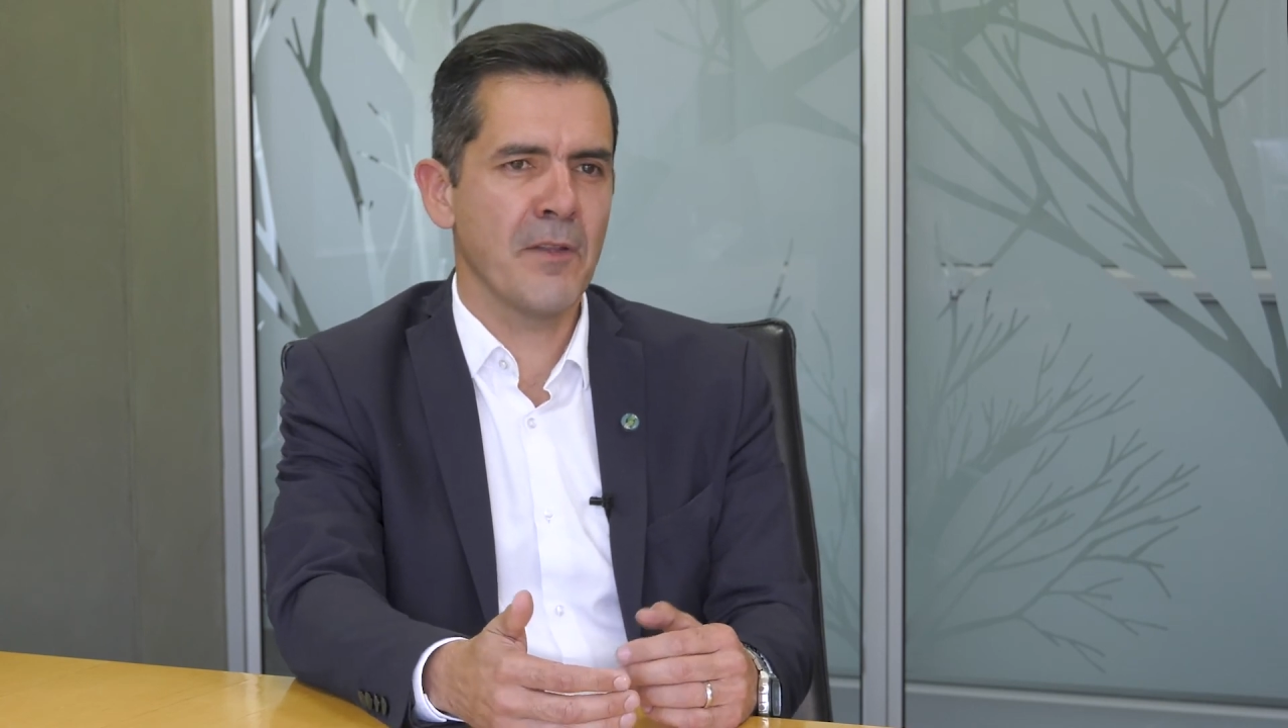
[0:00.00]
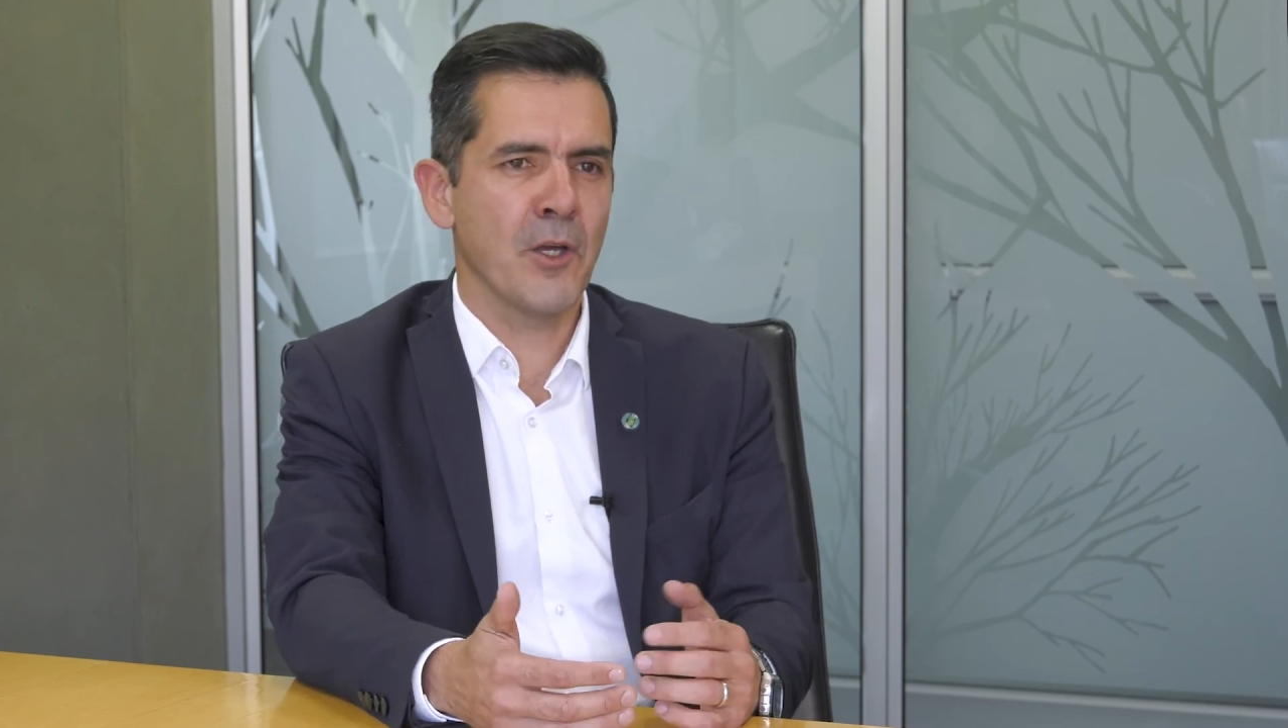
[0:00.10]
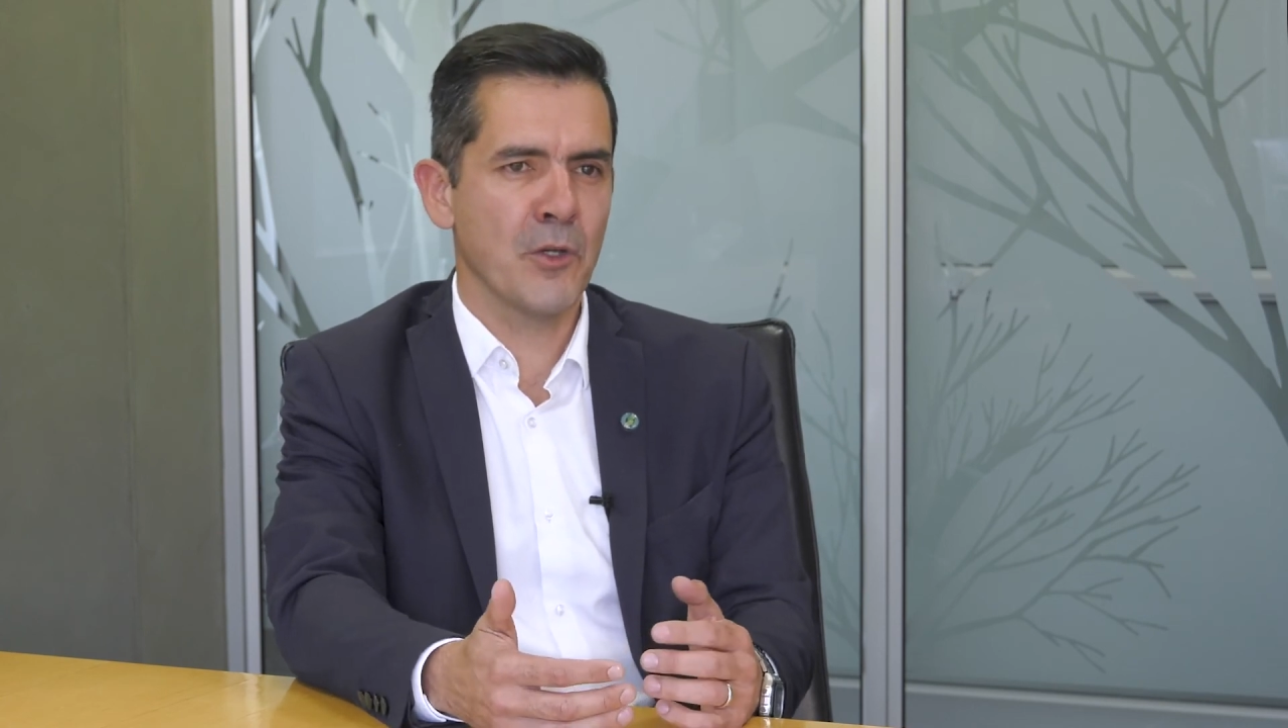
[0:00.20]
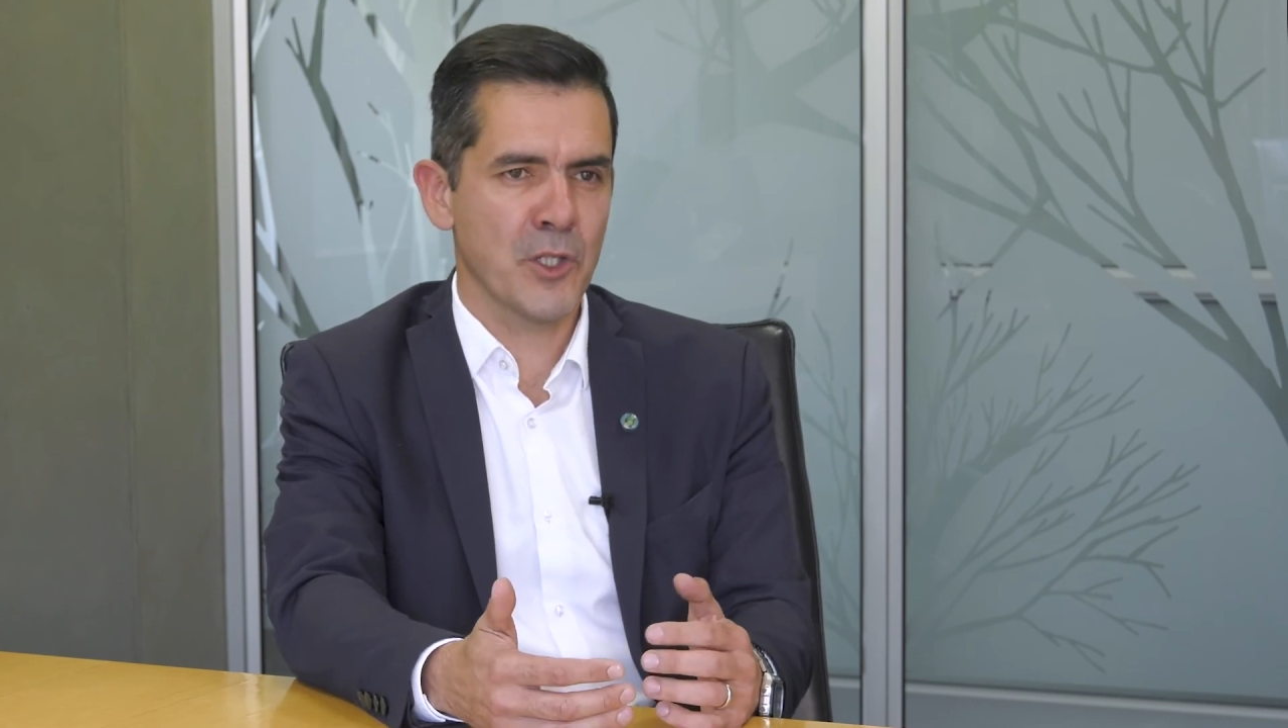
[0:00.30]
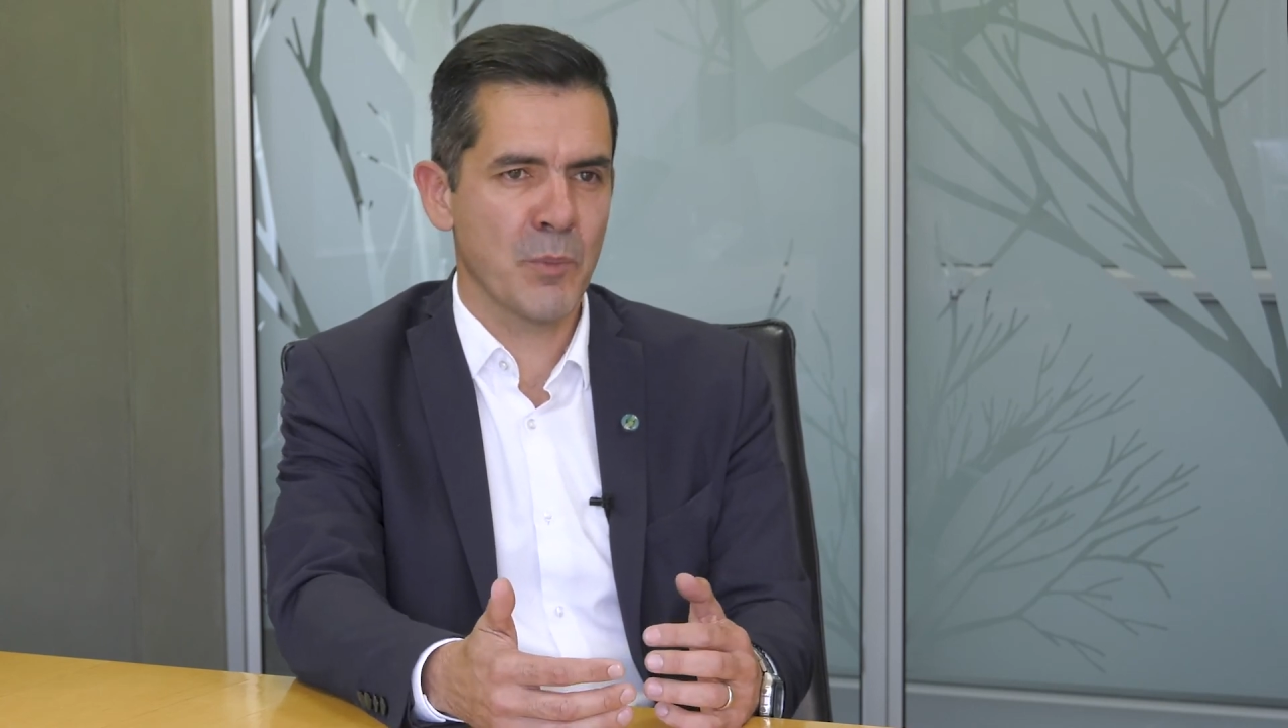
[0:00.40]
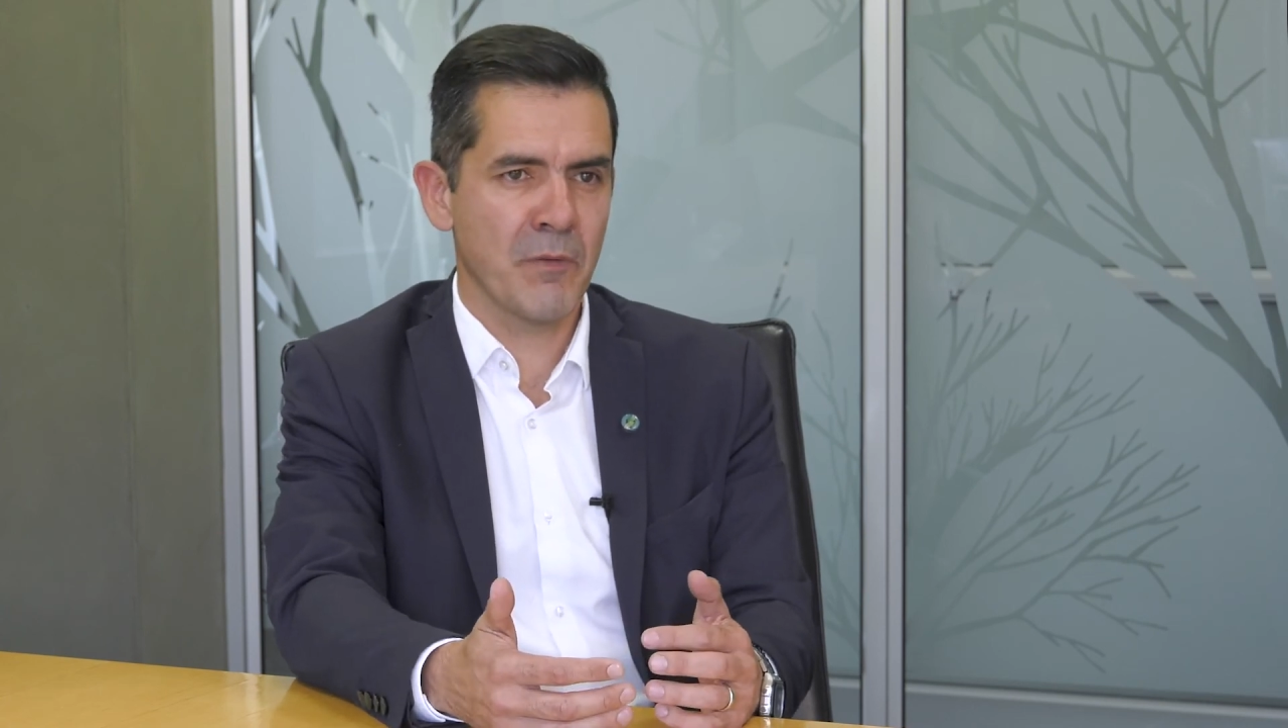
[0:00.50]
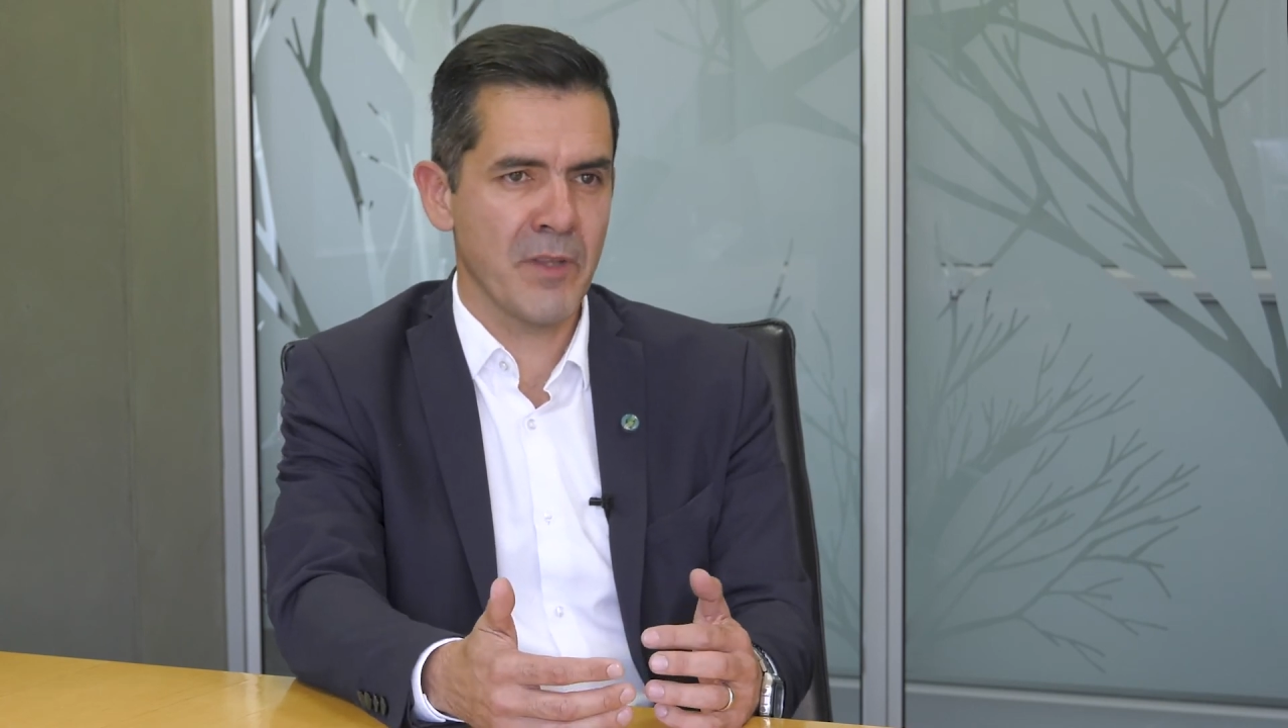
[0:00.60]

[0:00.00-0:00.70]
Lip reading: the ownership of